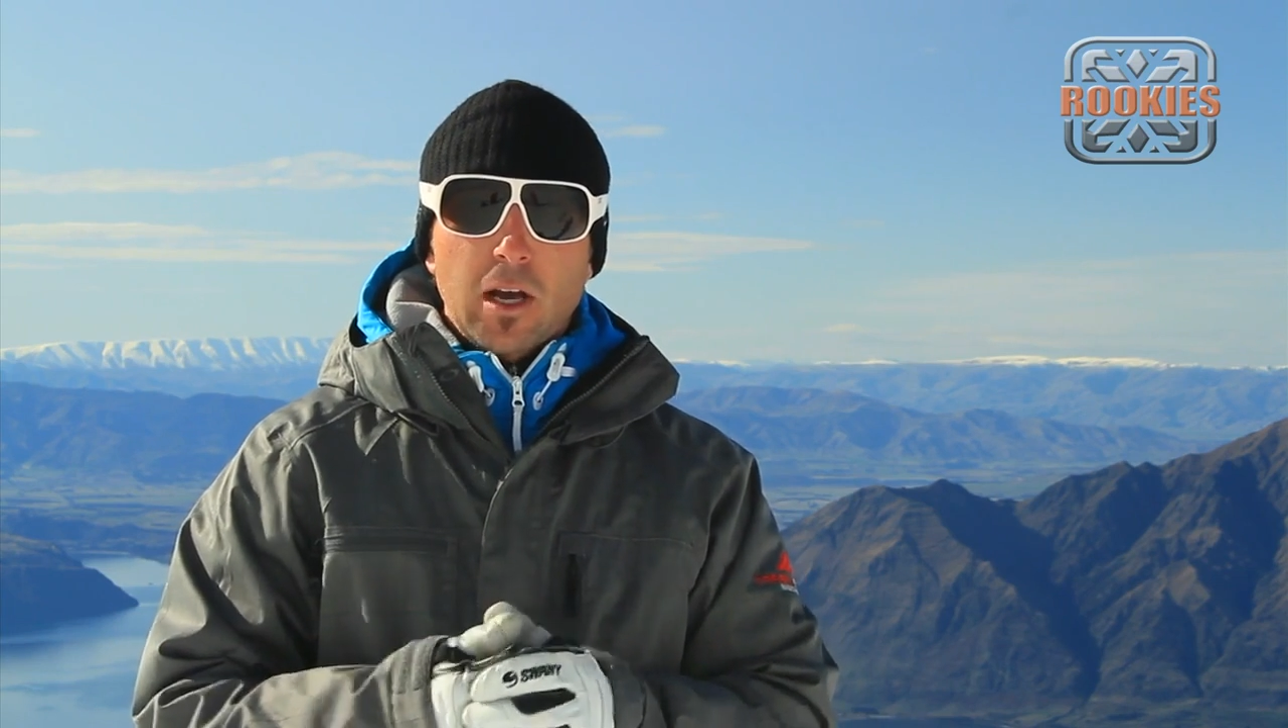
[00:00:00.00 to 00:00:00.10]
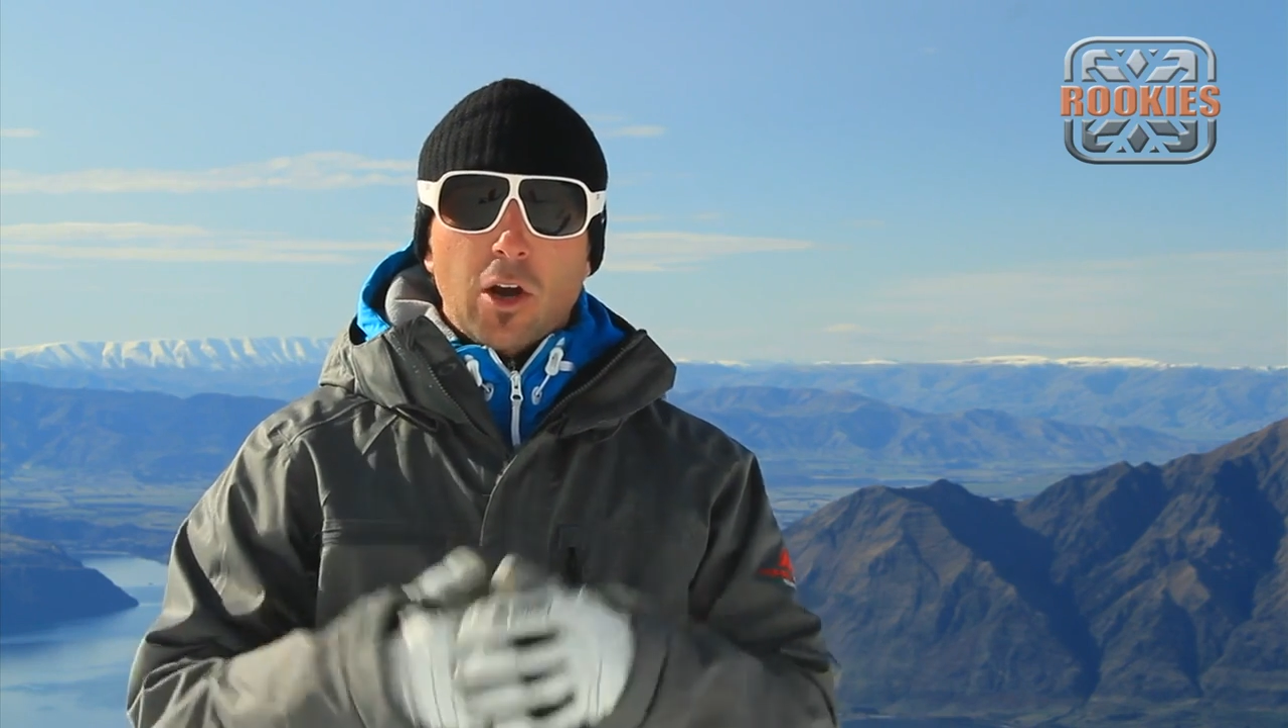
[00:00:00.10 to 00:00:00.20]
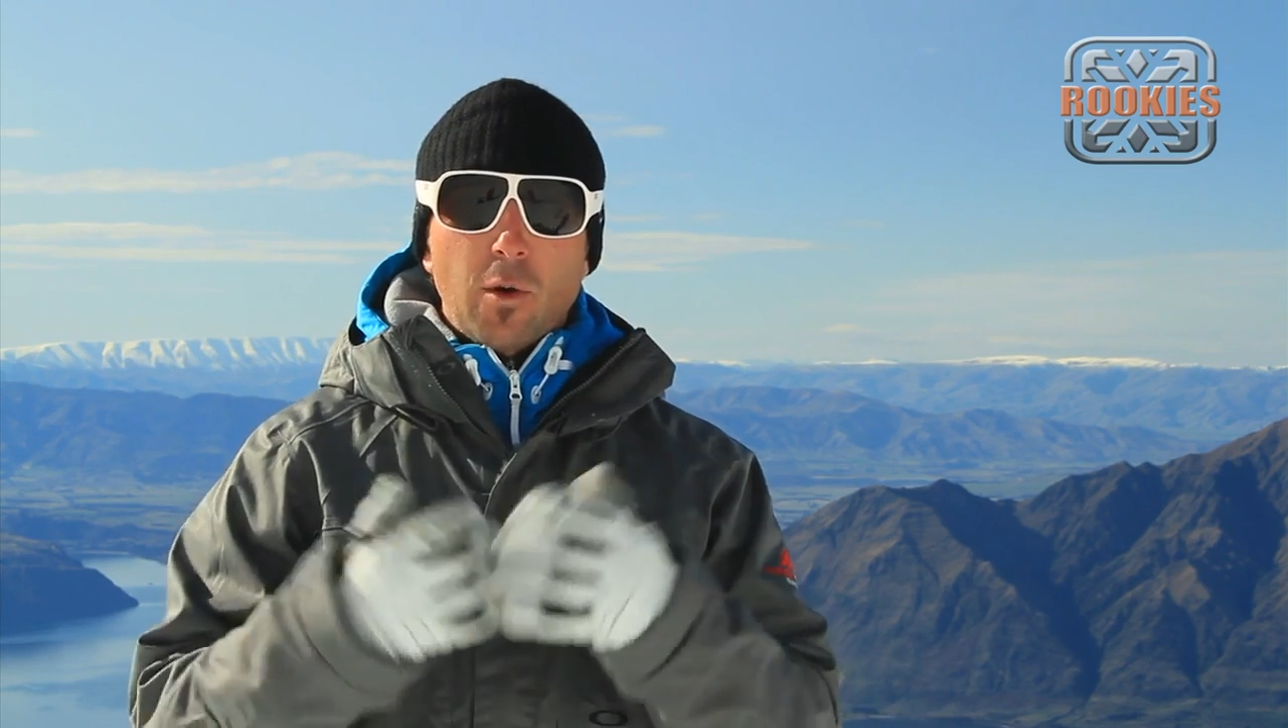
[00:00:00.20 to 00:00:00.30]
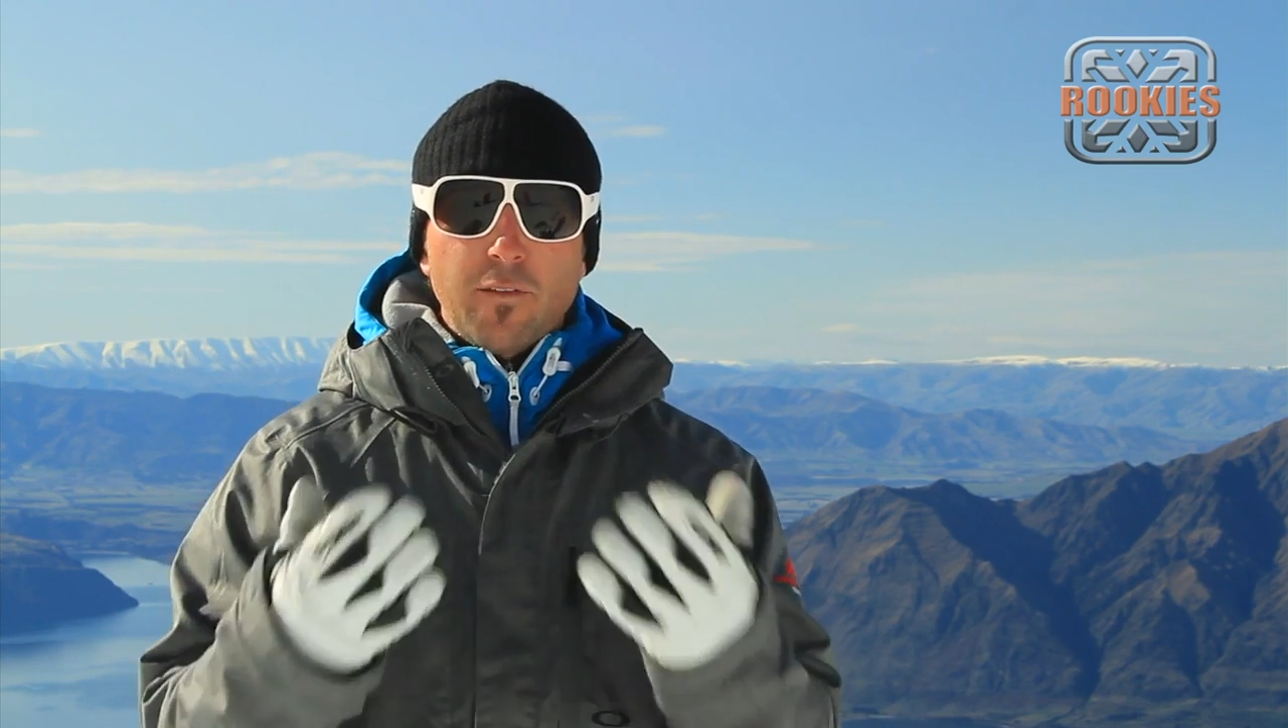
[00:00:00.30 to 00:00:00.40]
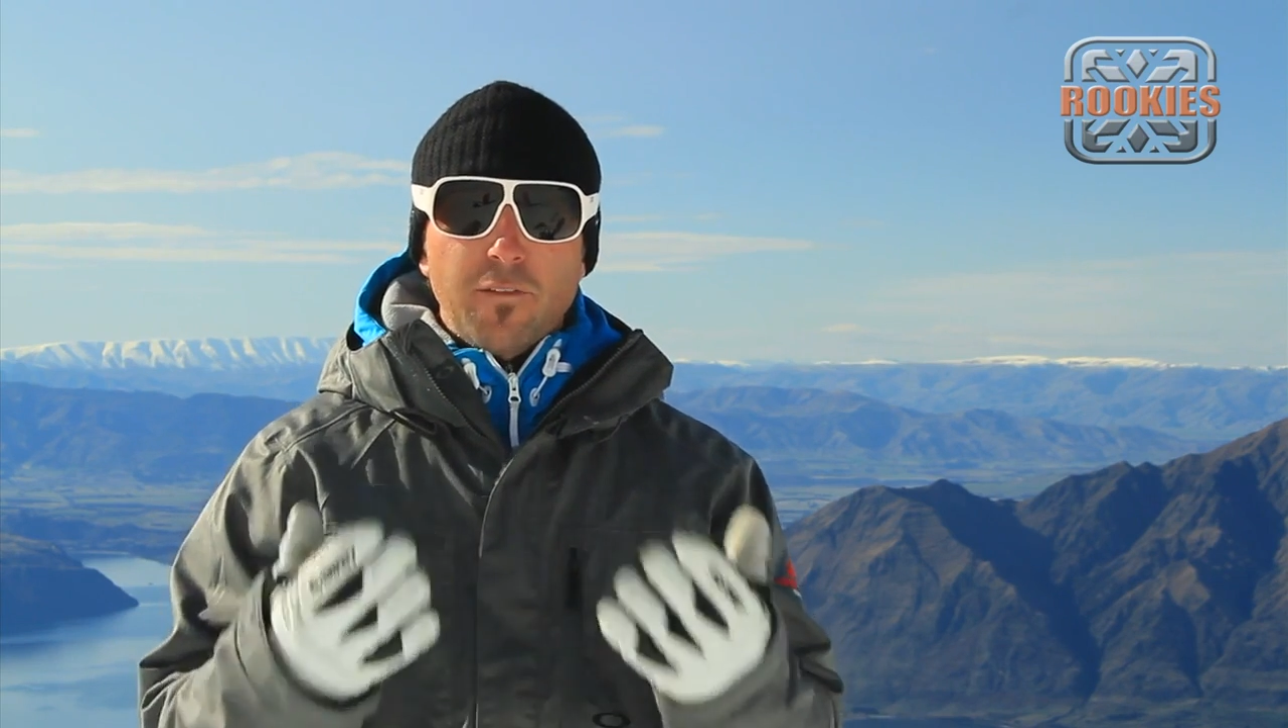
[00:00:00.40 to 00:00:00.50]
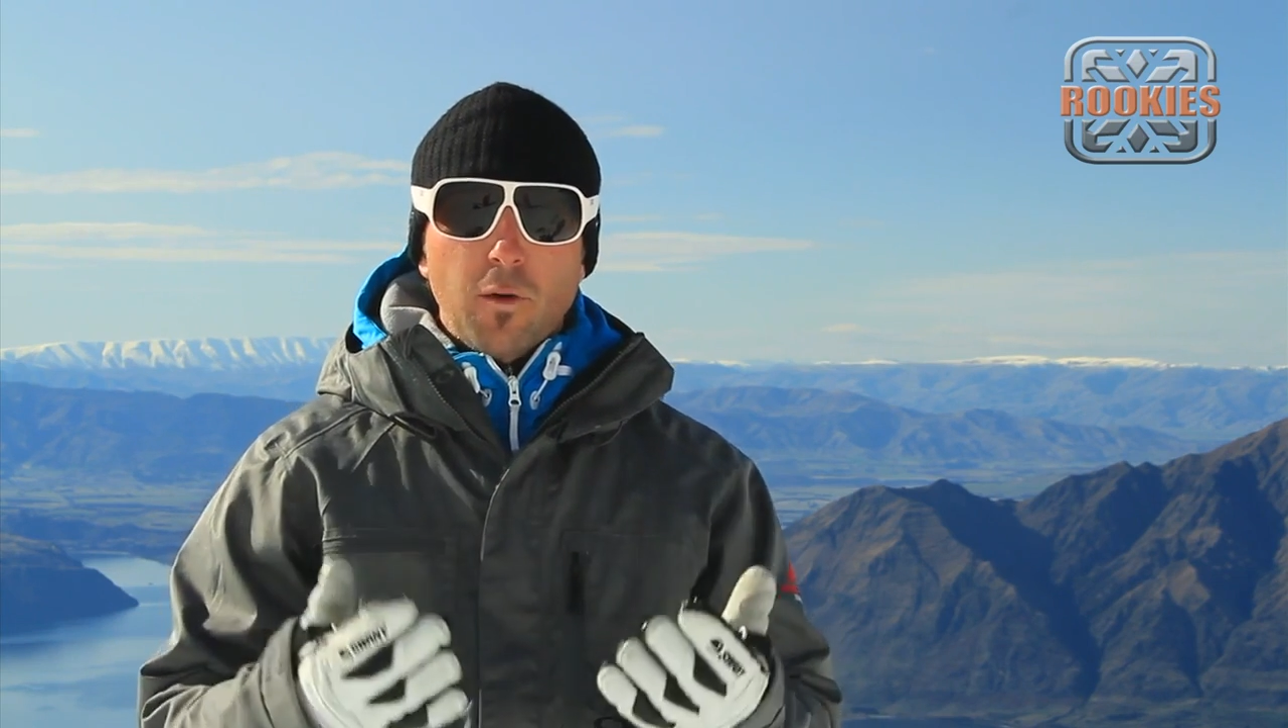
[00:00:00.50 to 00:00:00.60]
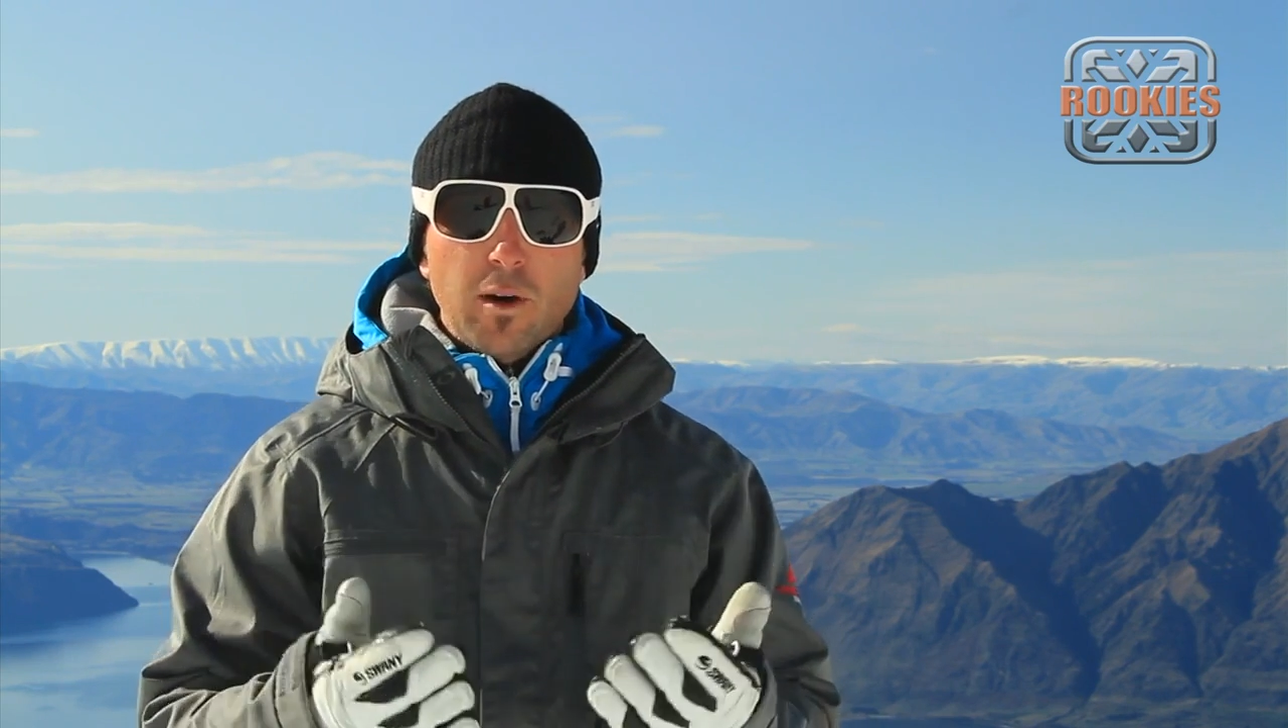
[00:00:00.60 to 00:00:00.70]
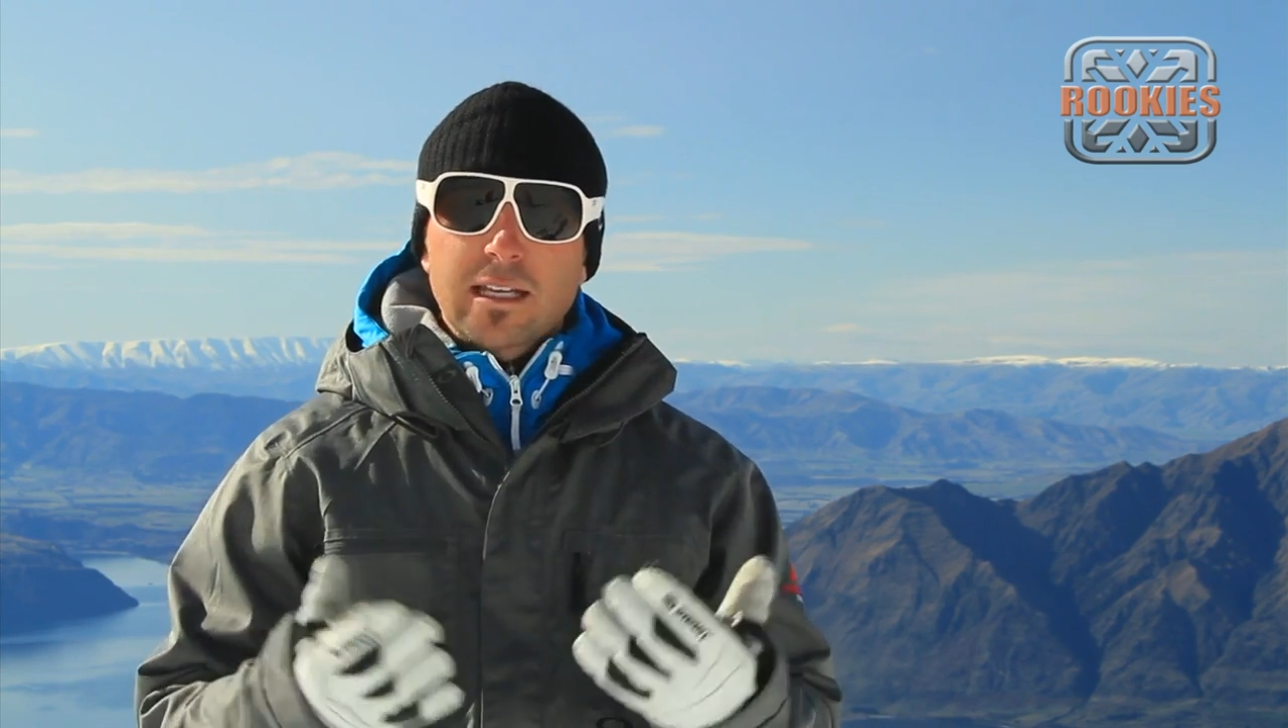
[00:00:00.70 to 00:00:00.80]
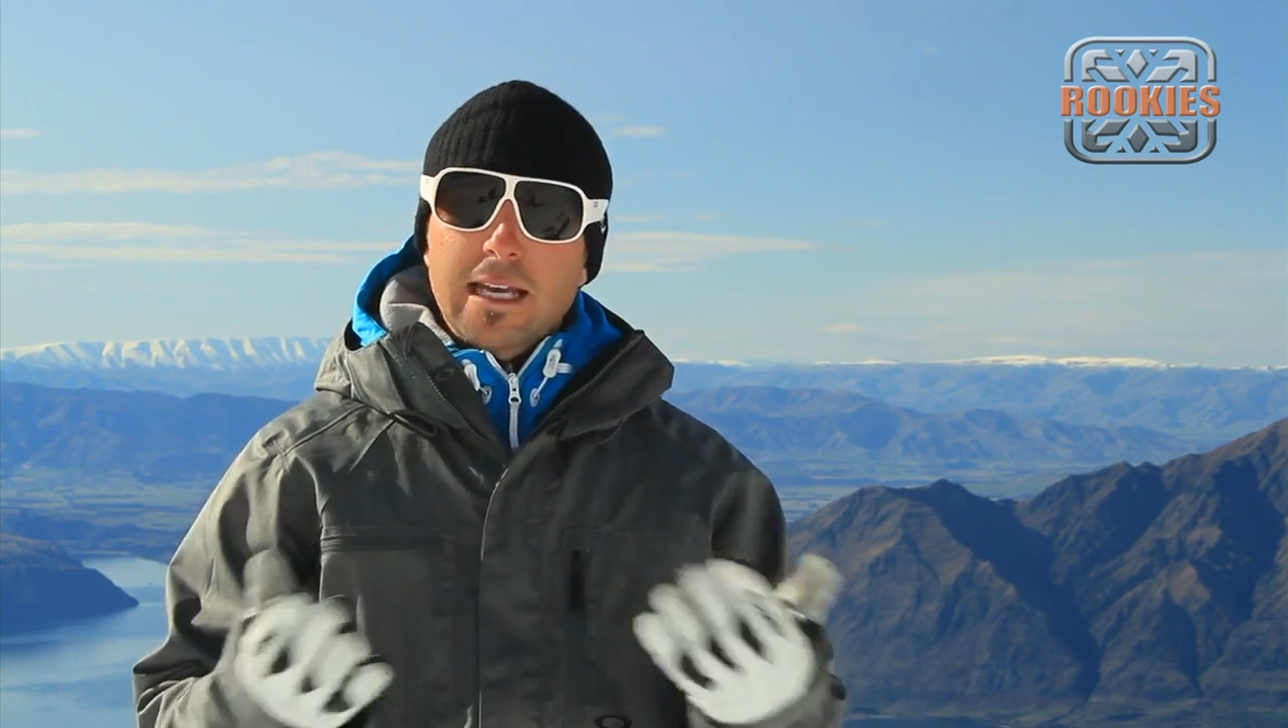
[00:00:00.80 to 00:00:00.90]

Going forward,